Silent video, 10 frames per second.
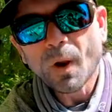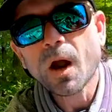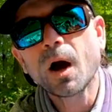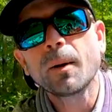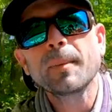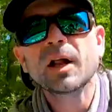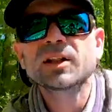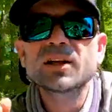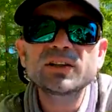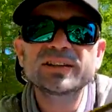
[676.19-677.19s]
A
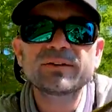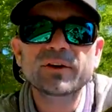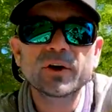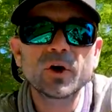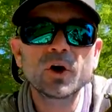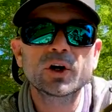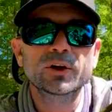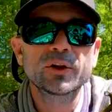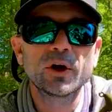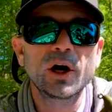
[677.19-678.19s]
little different hook,
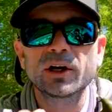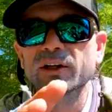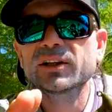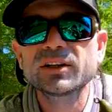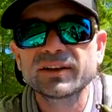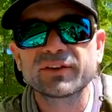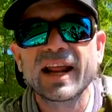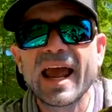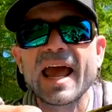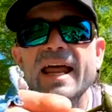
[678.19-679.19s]
or a little different
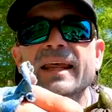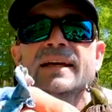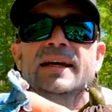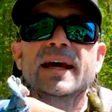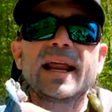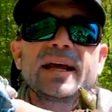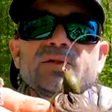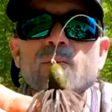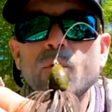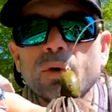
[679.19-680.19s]
head. Has
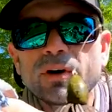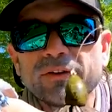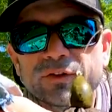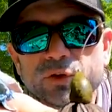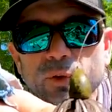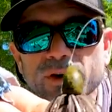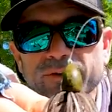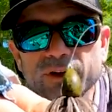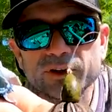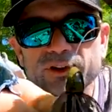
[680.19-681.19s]
more of sort
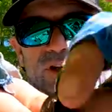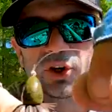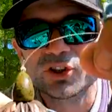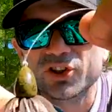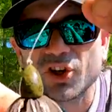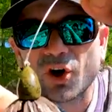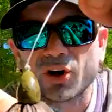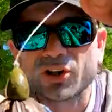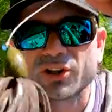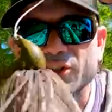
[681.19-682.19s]
of your
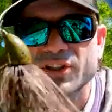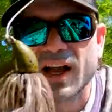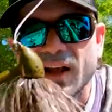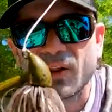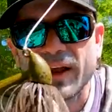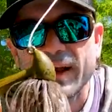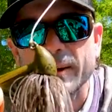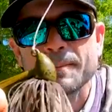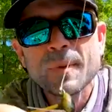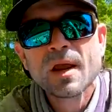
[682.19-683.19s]
darter style head.